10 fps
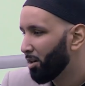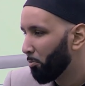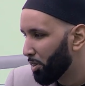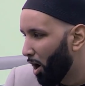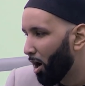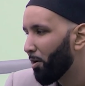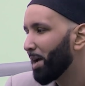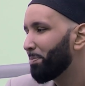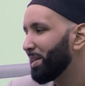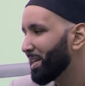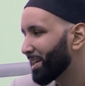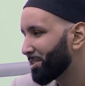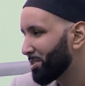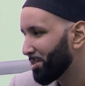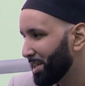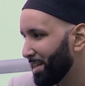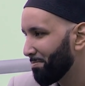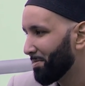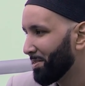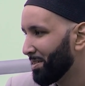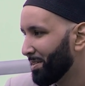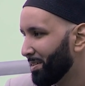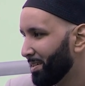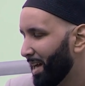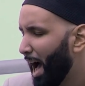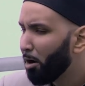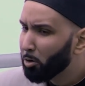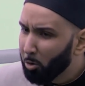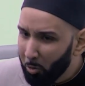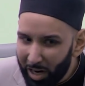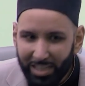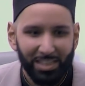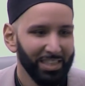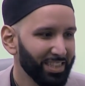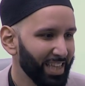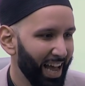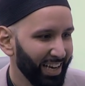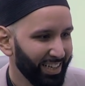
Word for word: with RIP next to your name, how crazy is that?